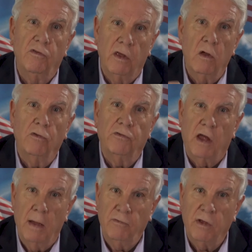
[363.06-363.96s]
sales
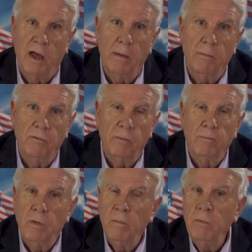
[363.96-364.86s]
types items.
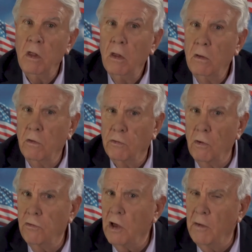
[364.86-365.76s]
The
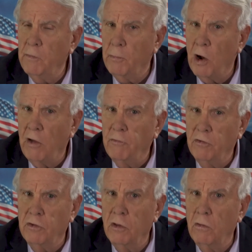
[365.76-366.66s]
third type of profit
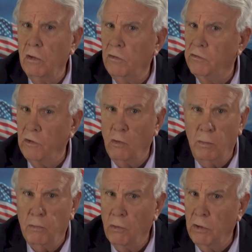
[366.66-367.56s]
center is so
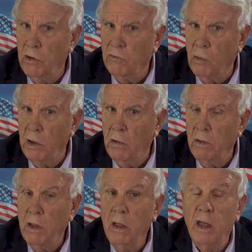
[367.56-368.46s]
important as well,
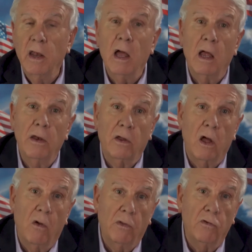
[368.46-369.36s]
and I like to
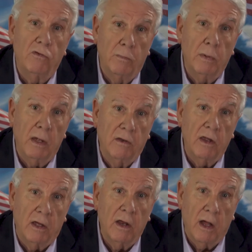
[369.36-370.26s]
call those the big
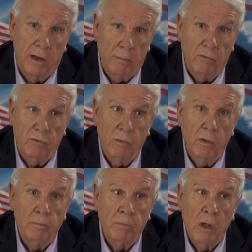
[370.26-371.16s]
ticket items.
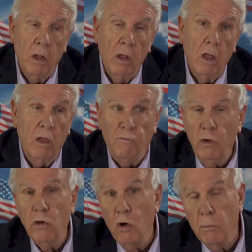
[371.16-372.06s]
If
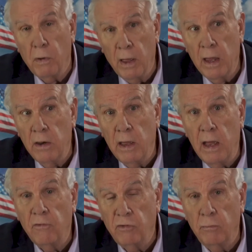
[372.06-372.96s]
you don't plan to
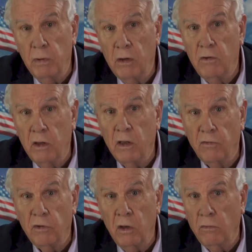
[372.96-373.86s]
have some big ticket
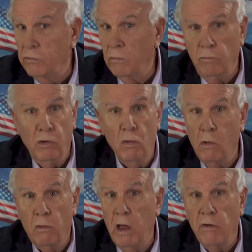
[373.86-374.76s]
sales, you
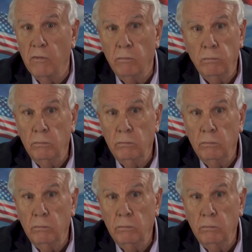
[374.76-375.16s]
won't have them.